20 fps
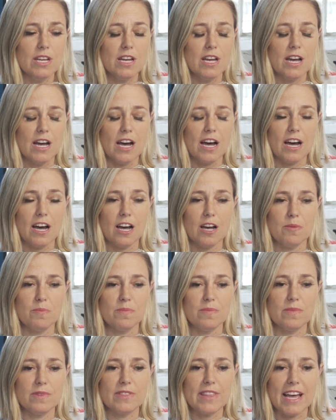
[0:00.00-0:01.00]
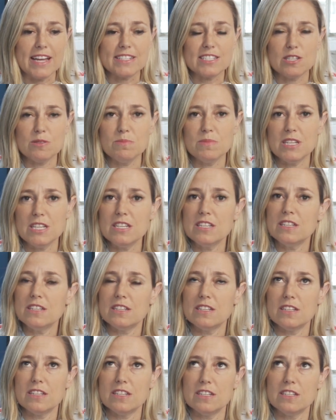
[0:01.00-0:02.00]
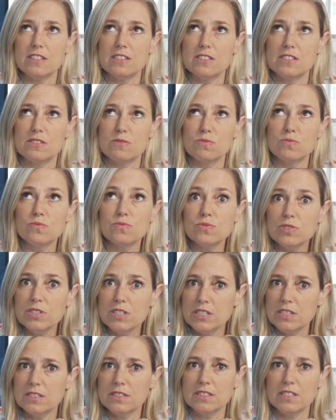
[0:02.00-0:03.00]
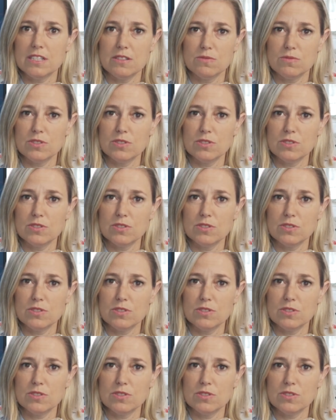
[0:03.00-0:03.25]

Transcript: That to me is really,